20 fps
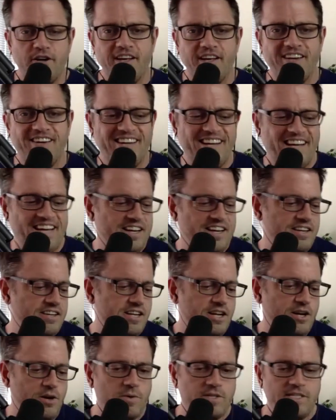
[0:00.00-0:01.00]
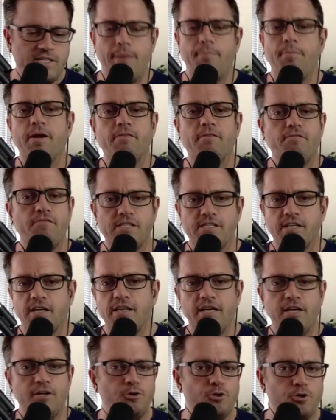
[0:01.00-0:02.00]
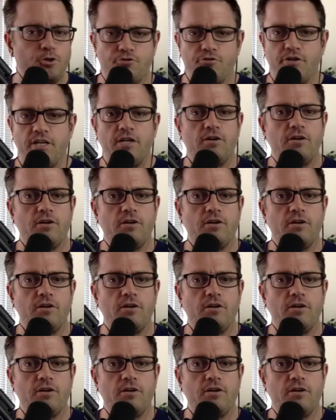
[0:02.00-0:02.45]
and what's happening physically in your adrenal